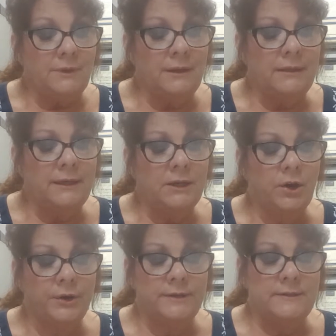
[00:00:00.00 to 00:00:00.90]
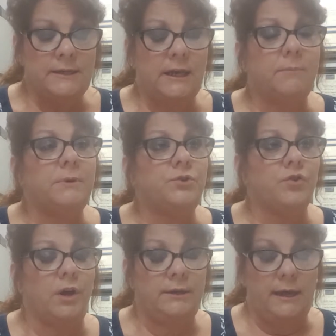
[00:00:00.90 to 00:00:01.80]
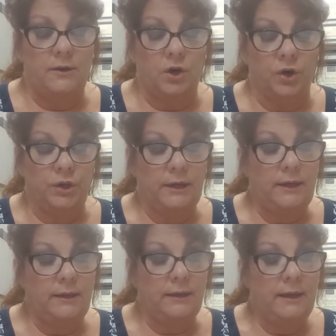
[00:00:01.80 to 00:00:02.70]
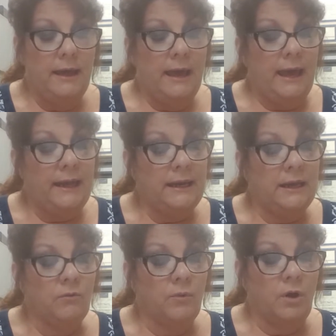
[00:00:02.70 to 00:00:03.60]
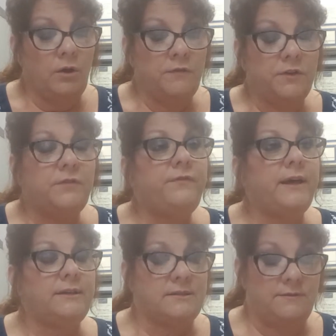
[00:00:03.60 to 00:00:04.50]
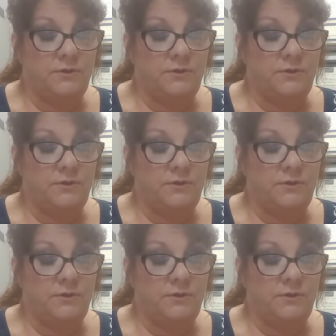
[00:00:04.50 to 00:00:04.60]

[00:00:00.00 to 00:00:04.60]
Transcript: the currency can be drawn down early and it can roll over the funds if